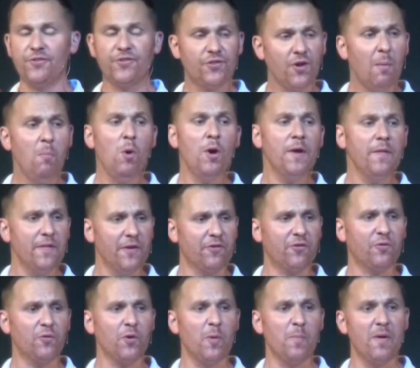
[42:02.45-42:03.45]
Someone in
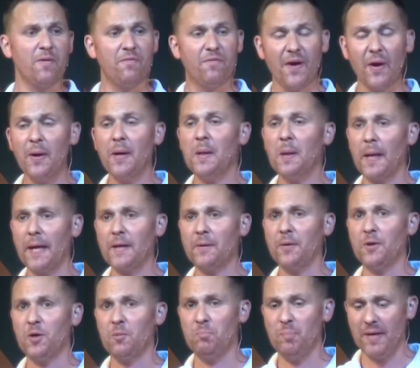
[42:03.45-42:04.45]
this room, it very
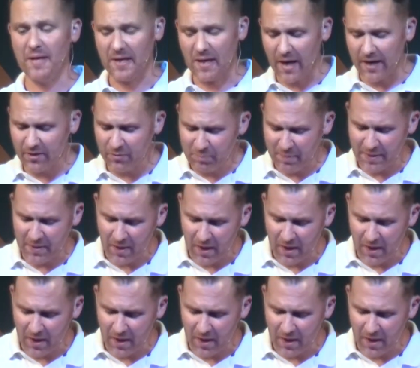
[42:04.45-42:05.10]
likely could be, God has